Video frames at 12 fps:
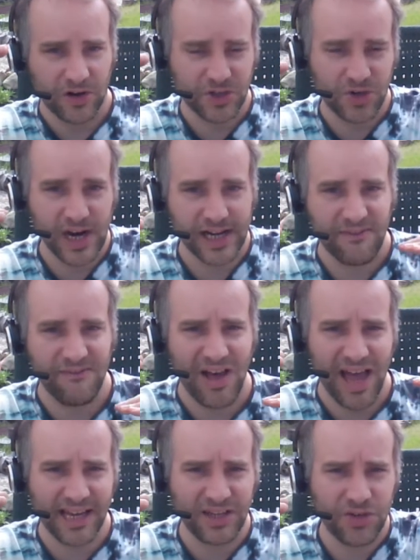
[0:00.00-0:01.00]
trying to
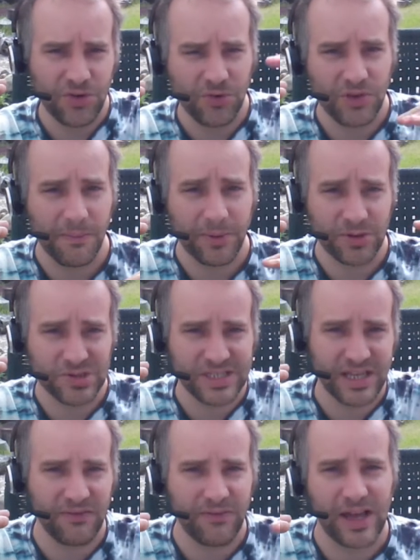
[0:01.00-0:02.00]
fine tune the
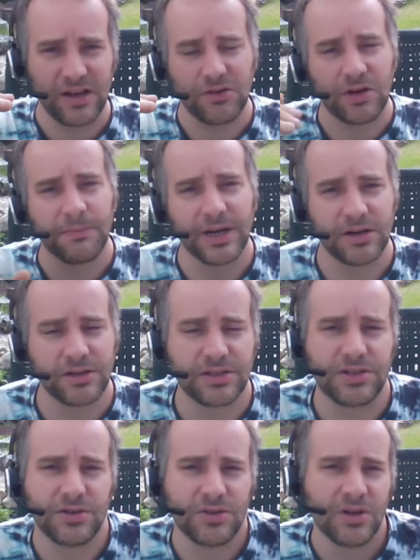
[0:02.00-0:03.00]
perceived value compared
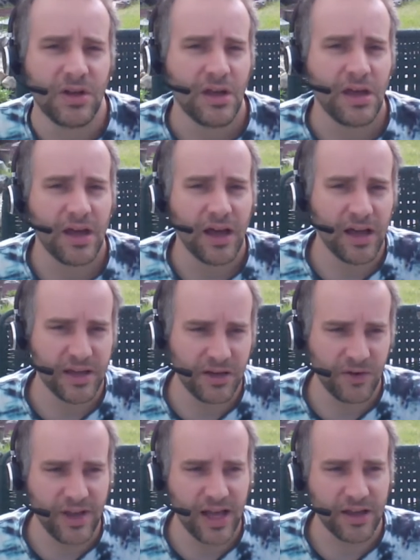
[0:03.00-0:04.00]
to
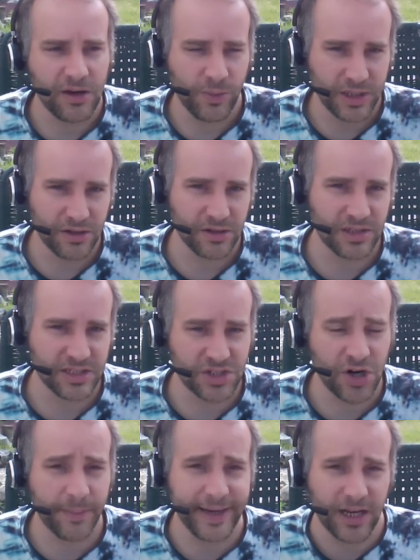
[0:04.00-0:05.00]
your value when you're
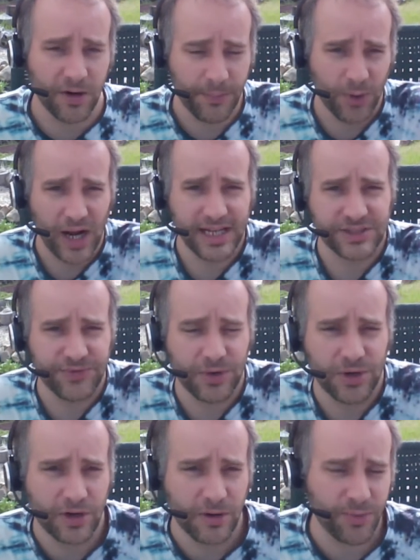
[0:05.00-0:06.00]
determining your price
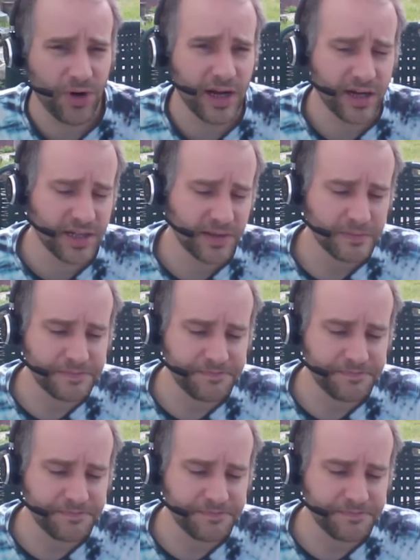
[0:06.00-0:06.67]
for your product.